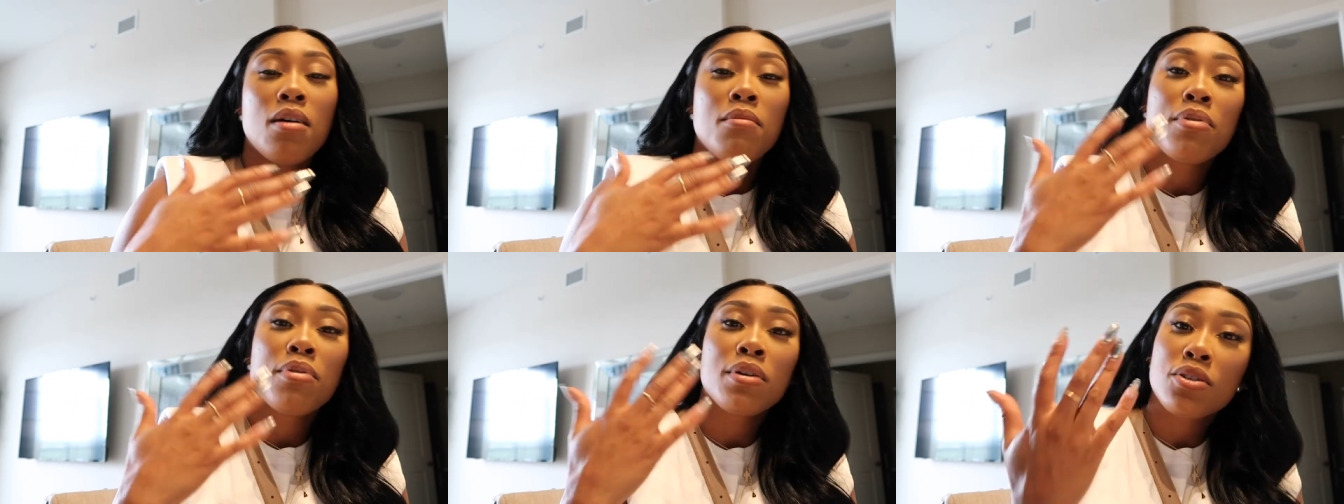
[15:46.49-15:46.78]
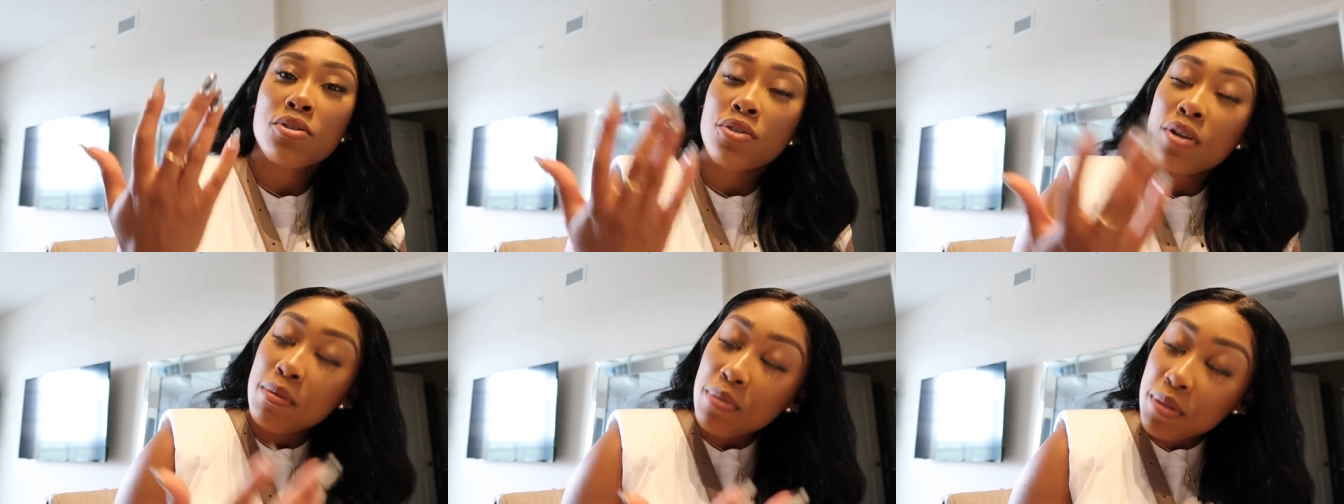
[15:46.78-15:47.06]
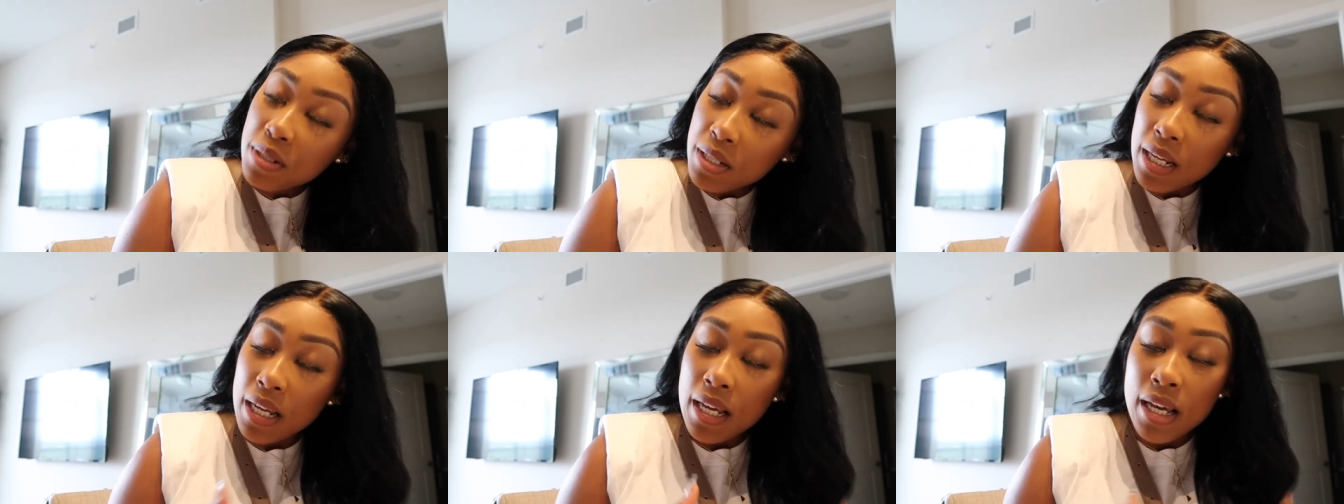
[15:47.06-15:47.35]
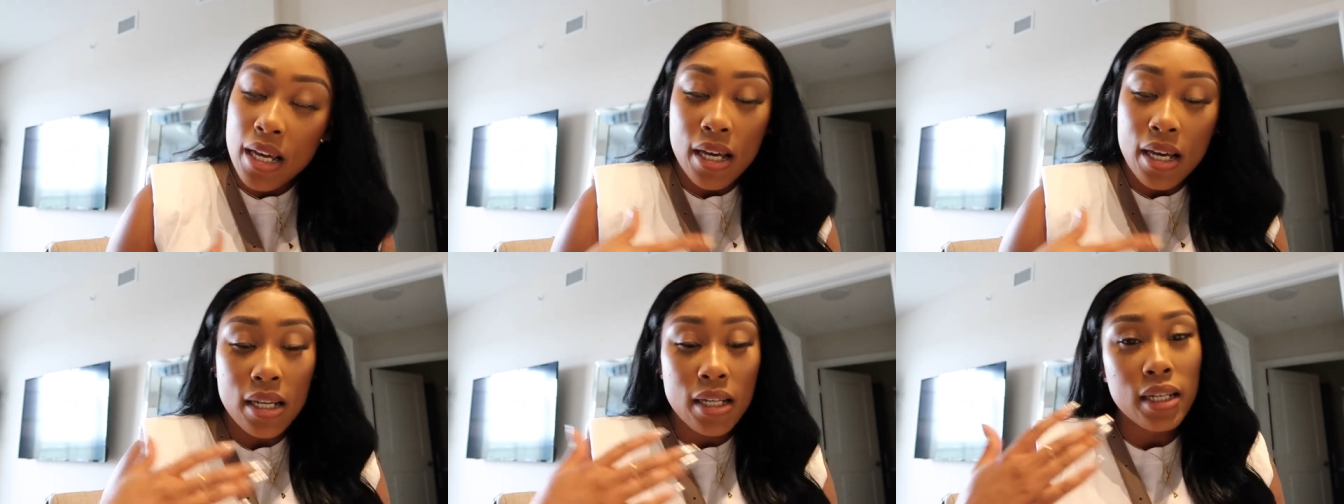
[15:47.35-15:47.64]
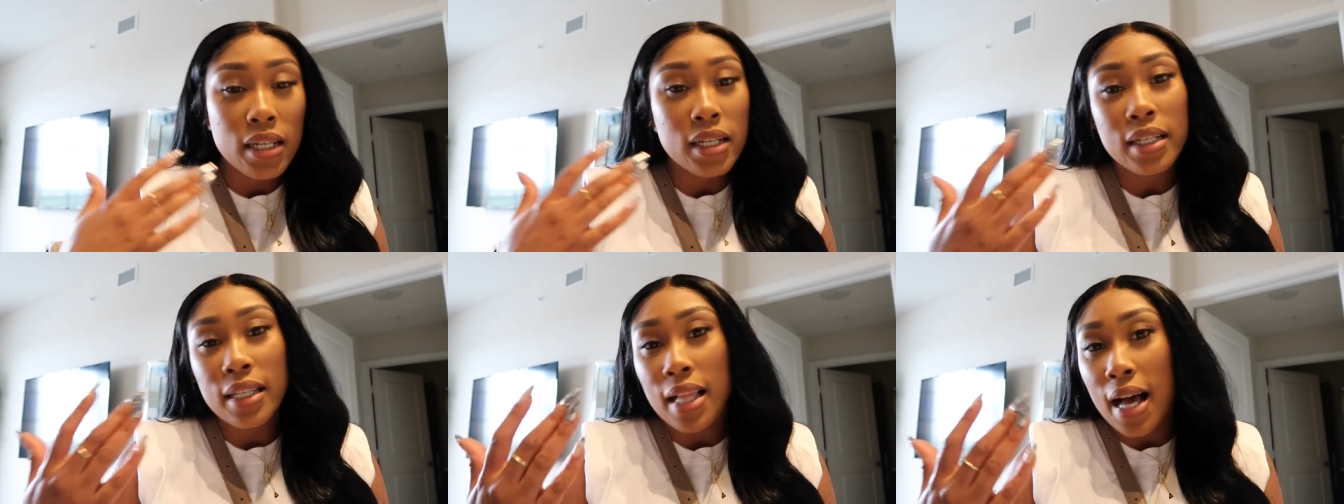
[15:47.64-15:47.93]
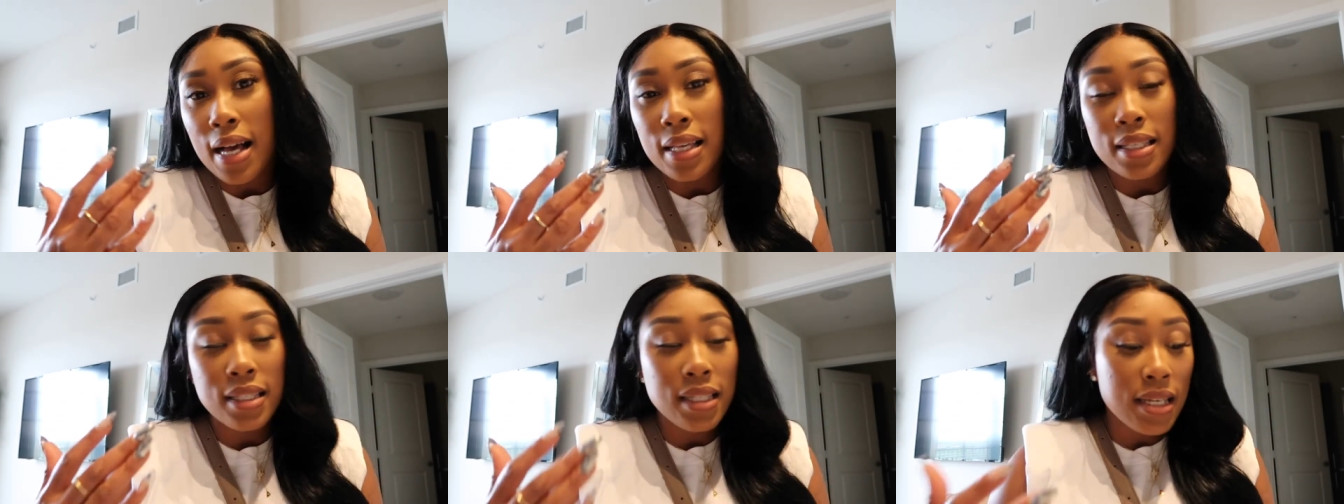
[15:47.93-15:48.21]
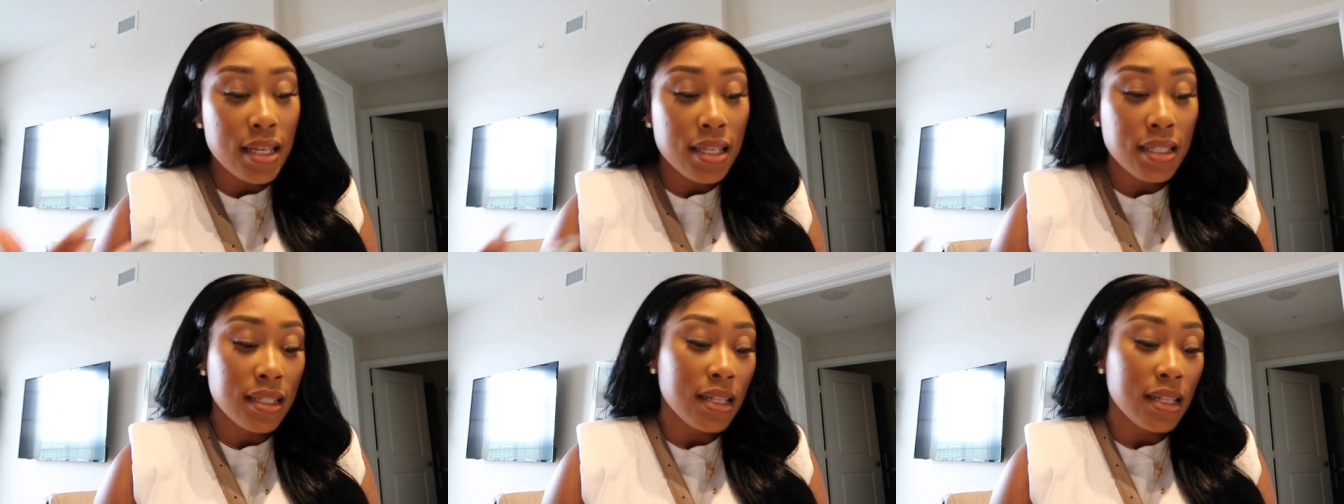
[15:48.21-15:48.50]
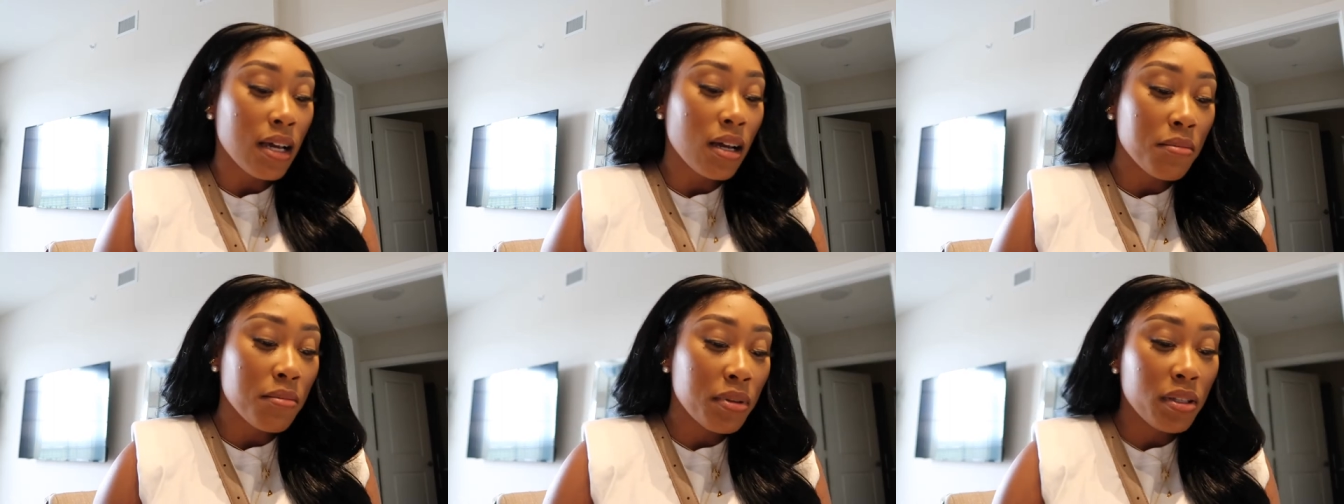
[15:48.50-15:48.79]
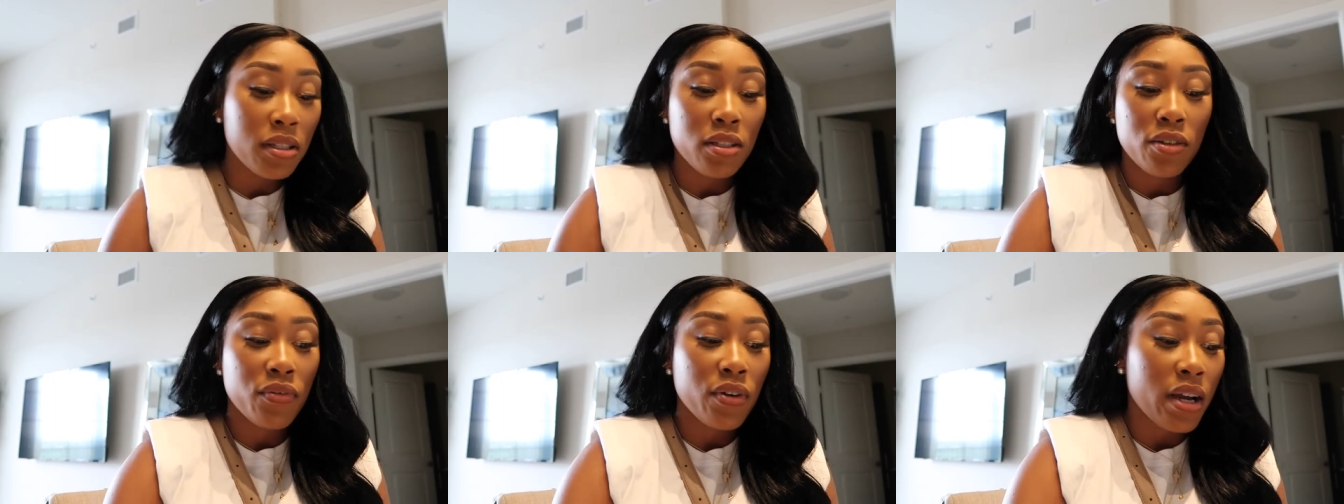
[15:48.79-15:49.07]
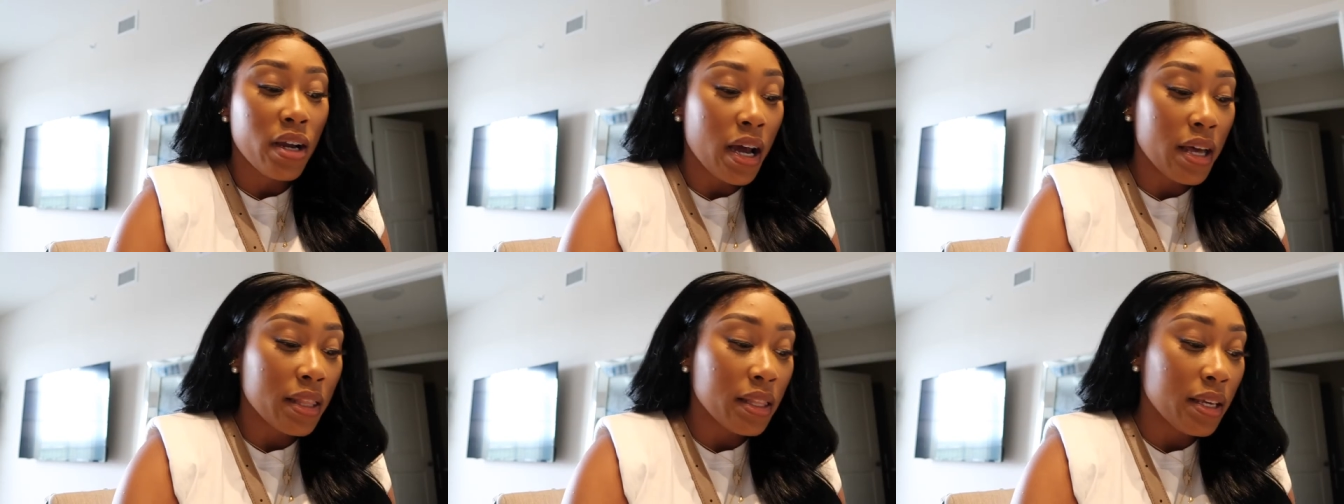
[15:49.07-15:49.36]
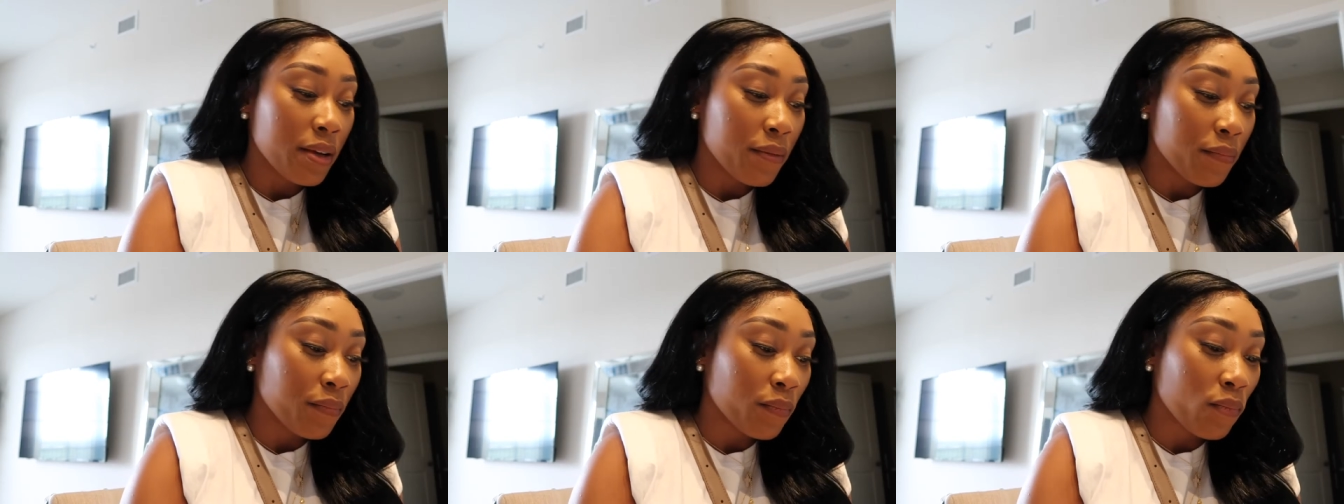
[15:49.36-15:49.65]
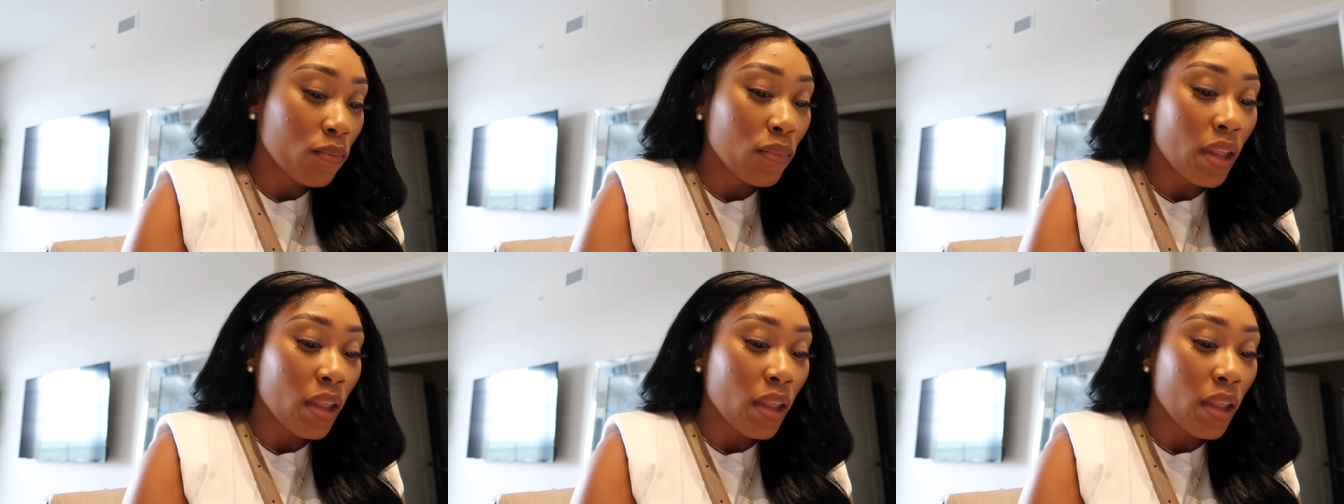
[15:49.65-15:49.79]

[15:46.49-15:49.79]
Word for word: prescription glasses, and I completely forgot them.